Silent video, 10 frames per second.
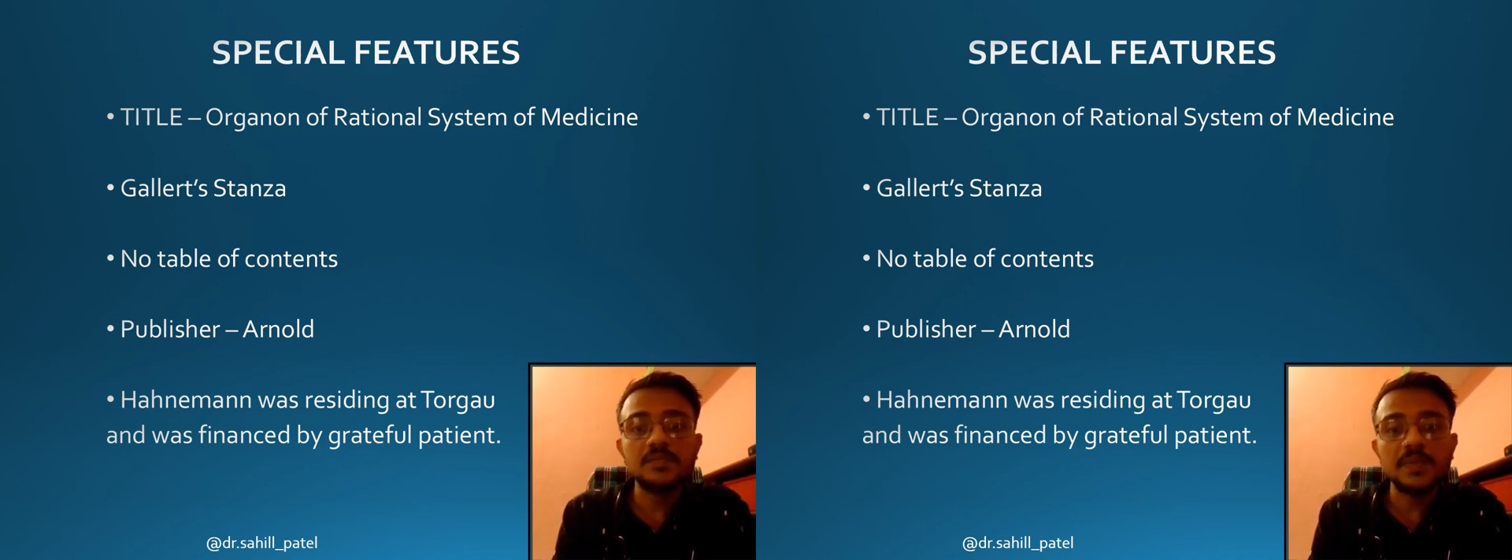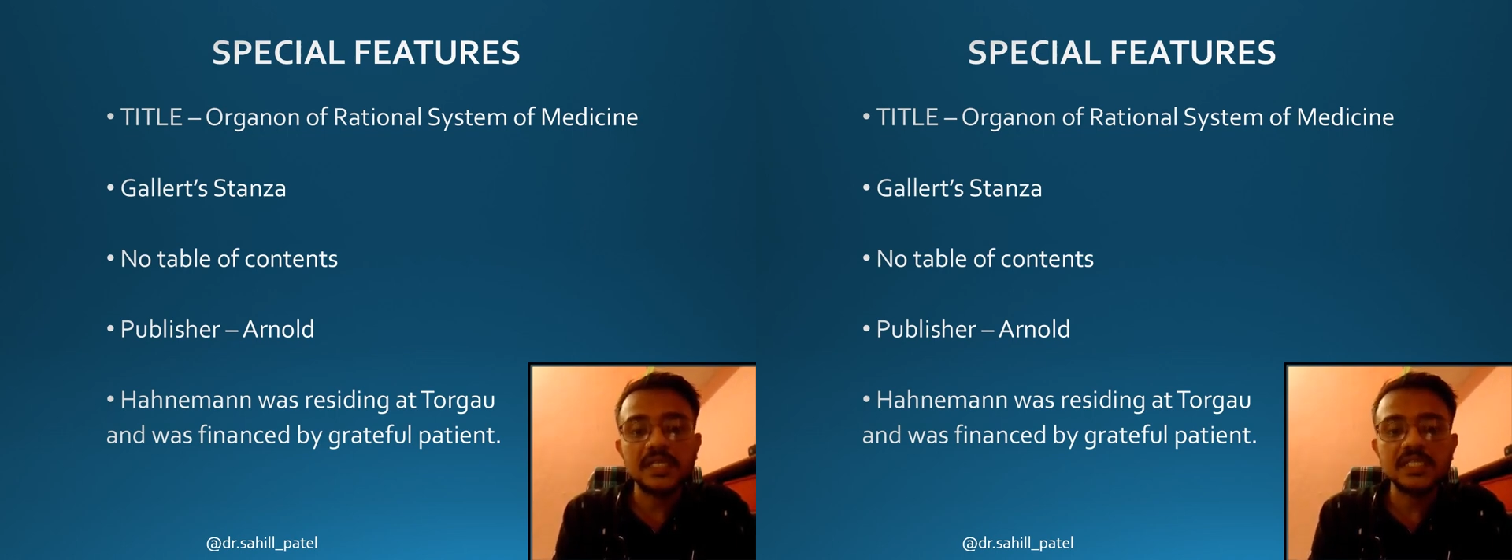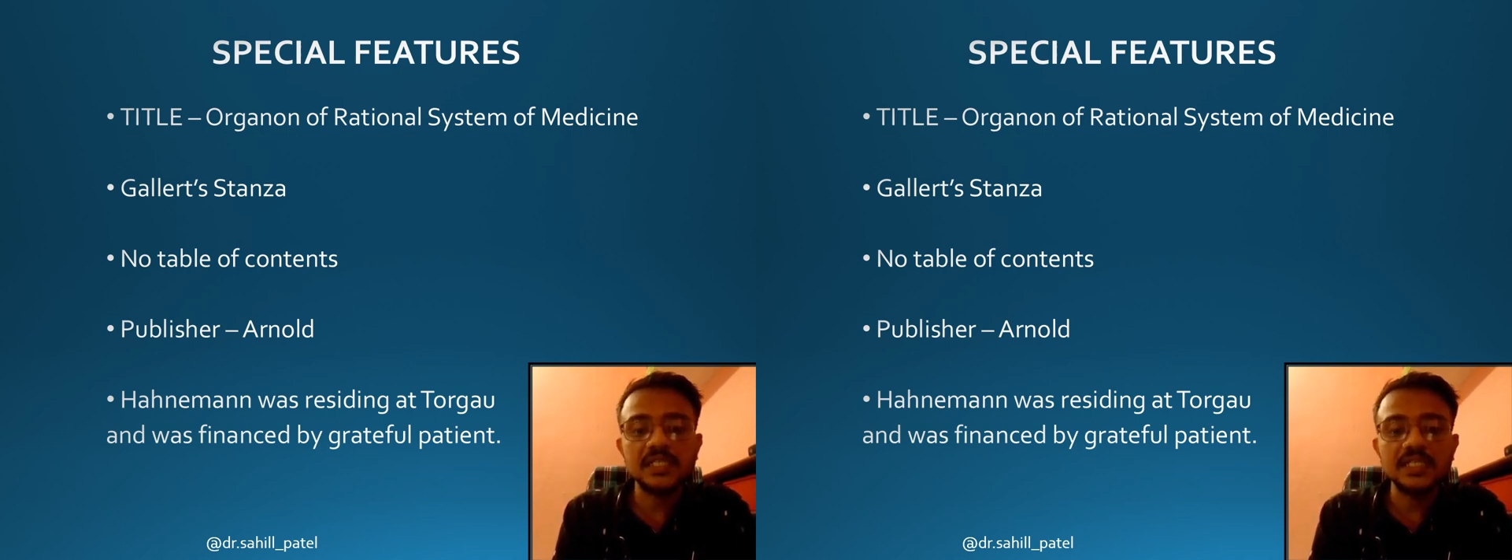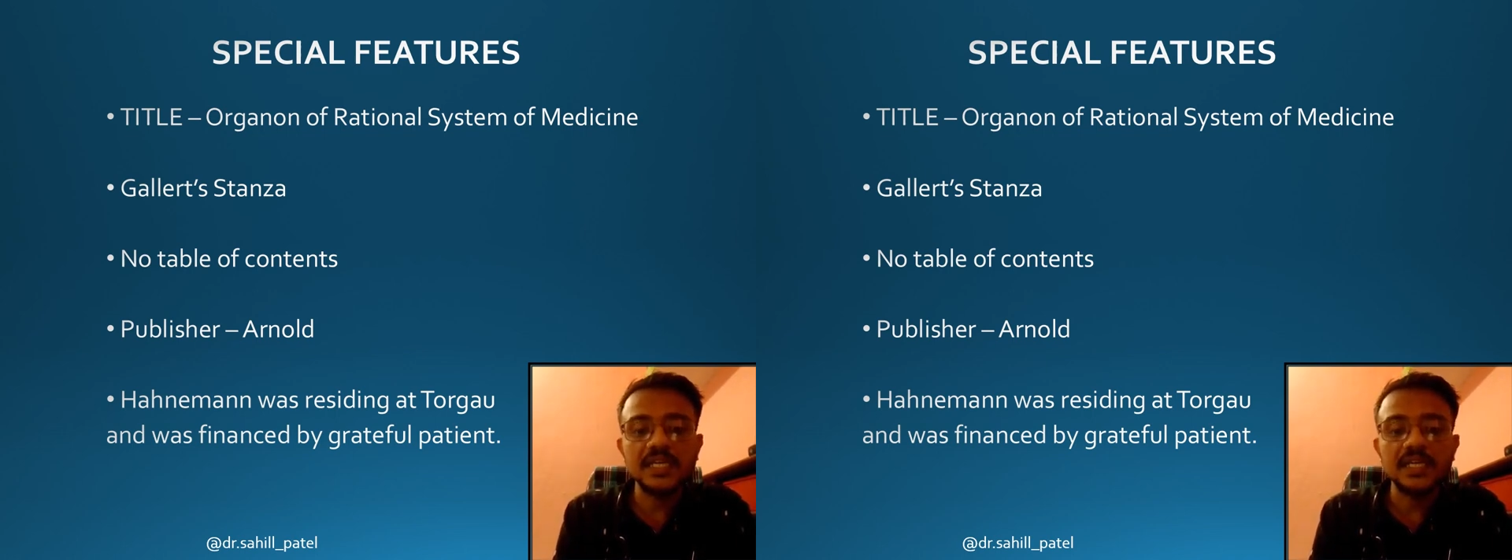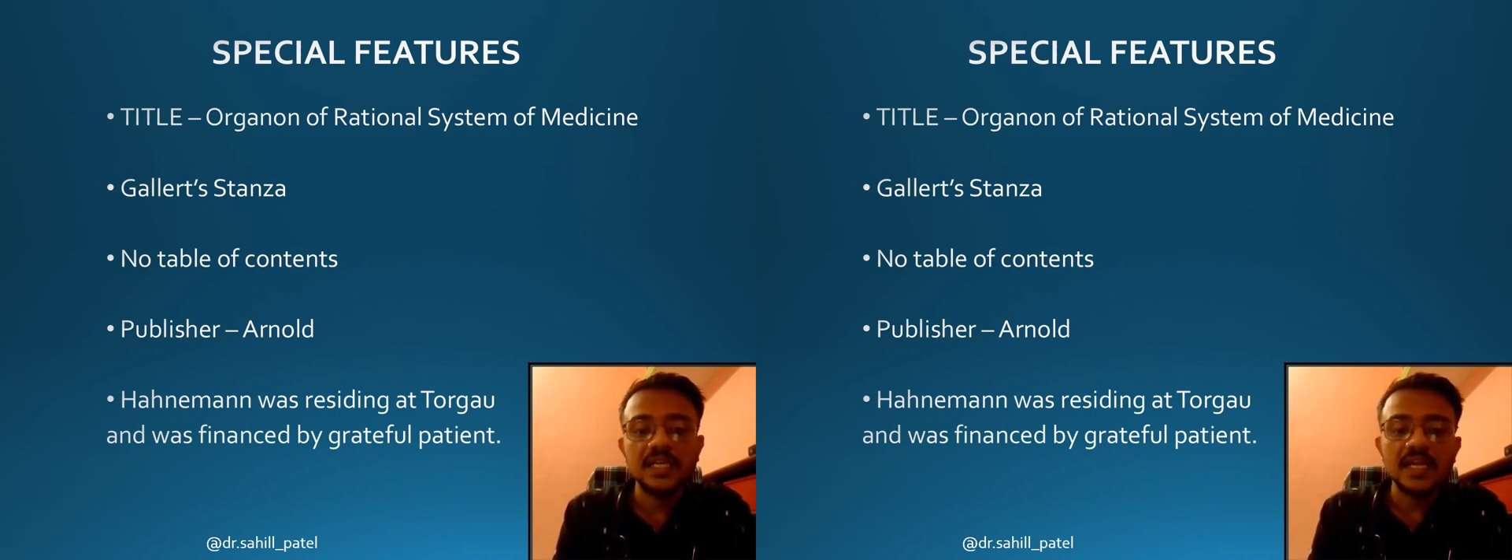present
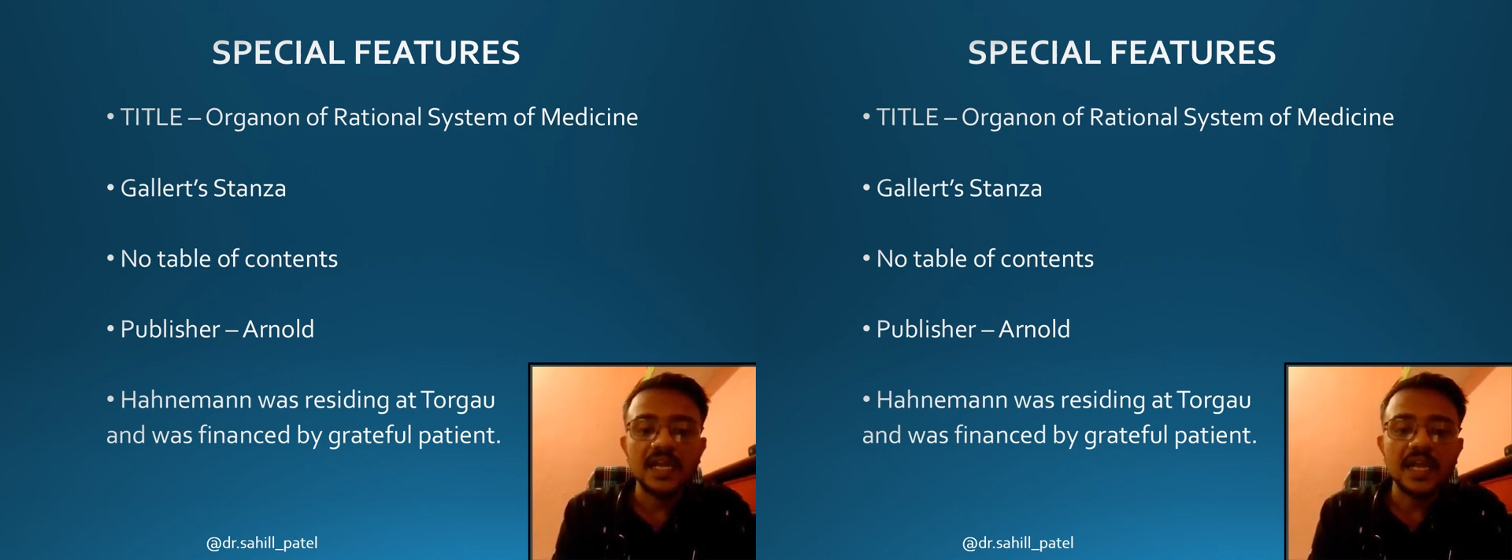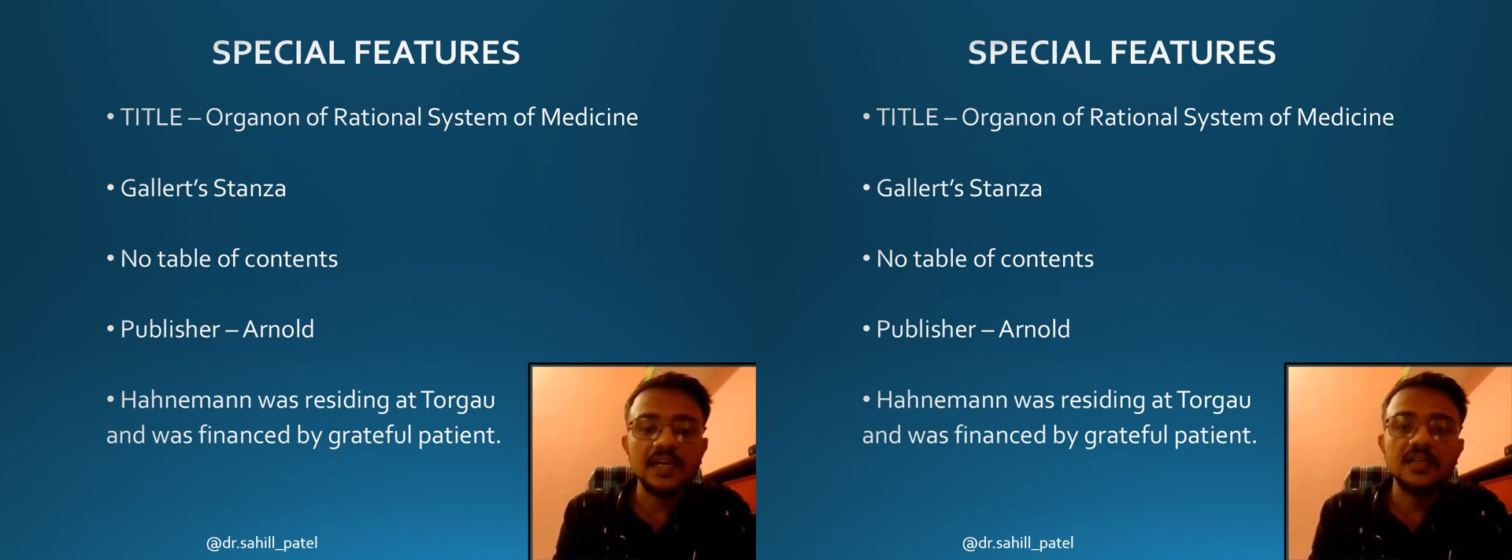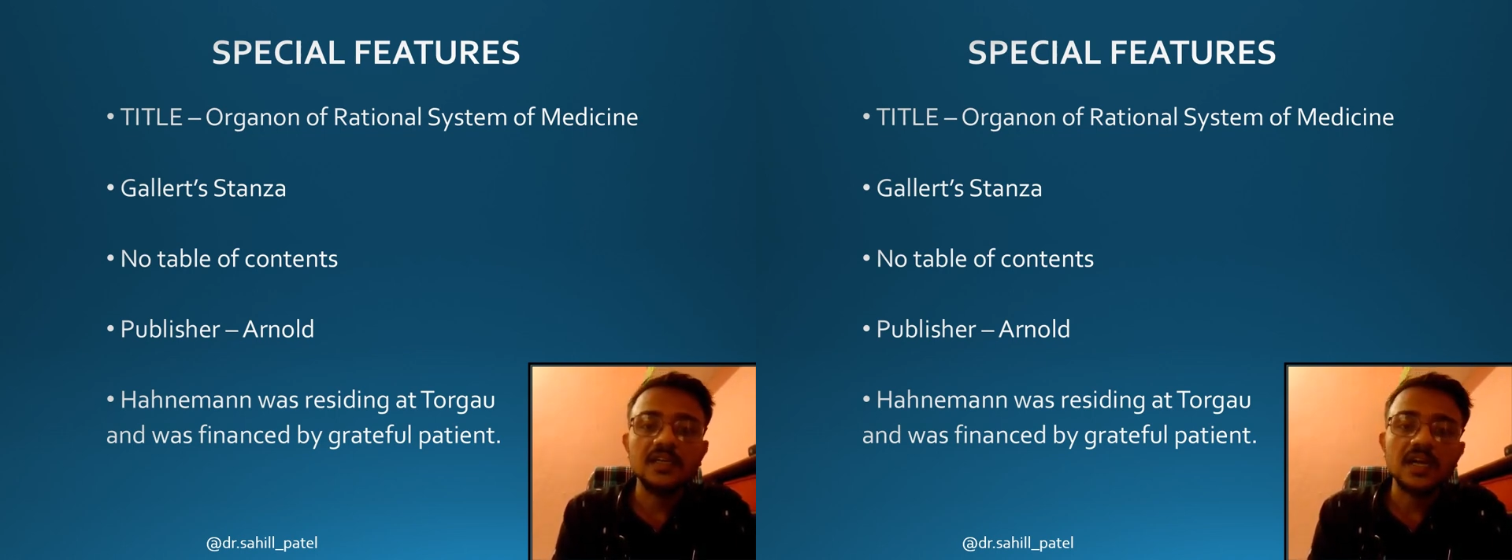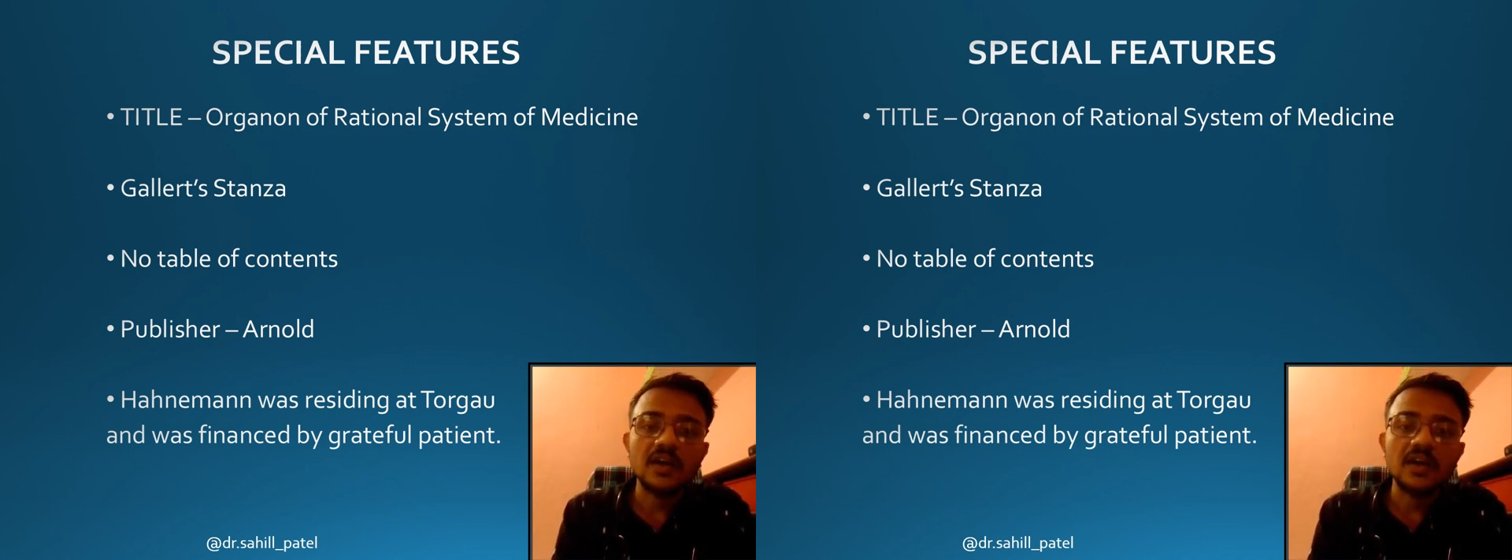there, and